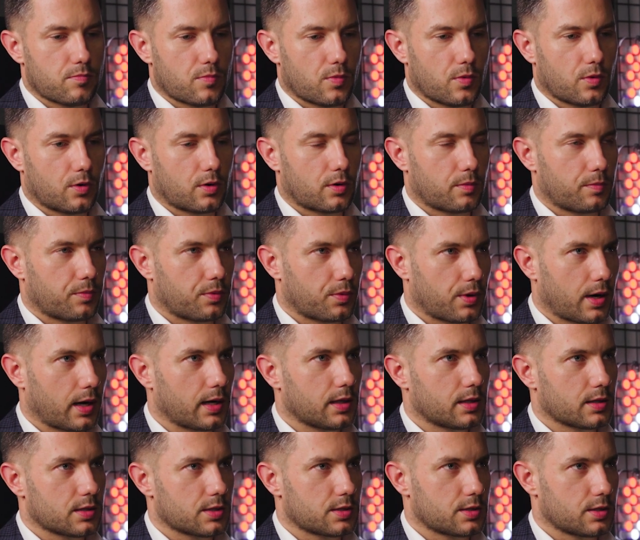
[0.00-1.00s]
more
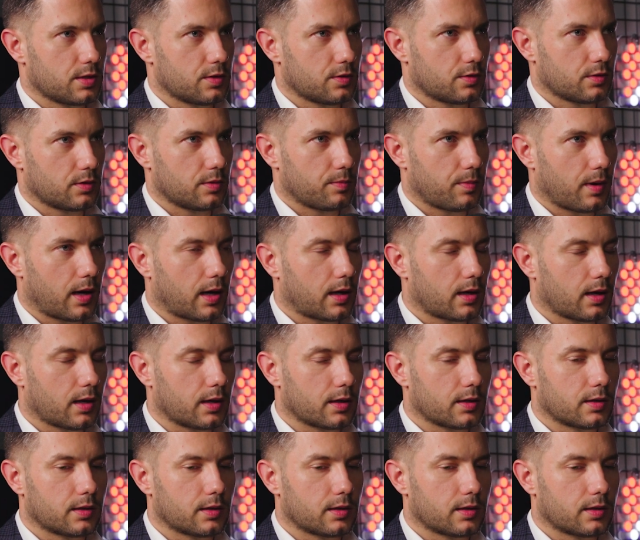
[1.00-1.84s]
brightness into the backlight.